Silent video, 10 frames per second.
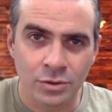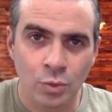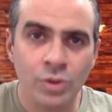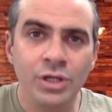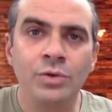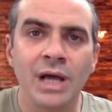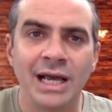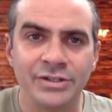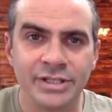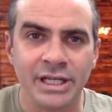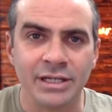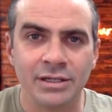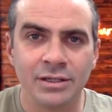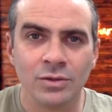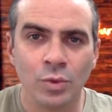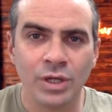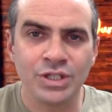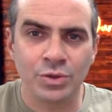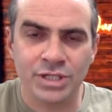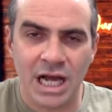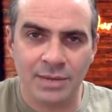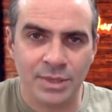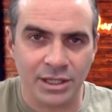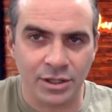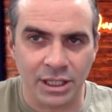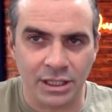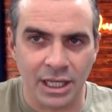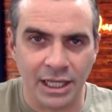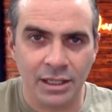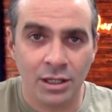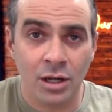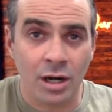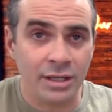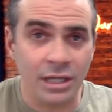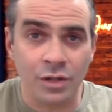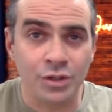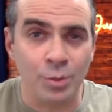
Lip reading: What do you guys need? What is your timeline looking like? Are they also